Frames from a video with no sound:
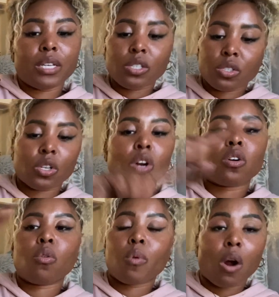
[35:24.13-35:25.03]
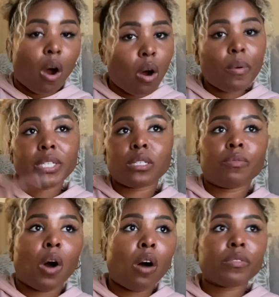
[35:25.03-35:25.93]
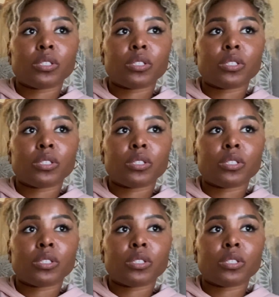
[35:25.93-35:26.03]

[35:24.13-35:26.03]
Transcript: It's a circle. We're always evolving.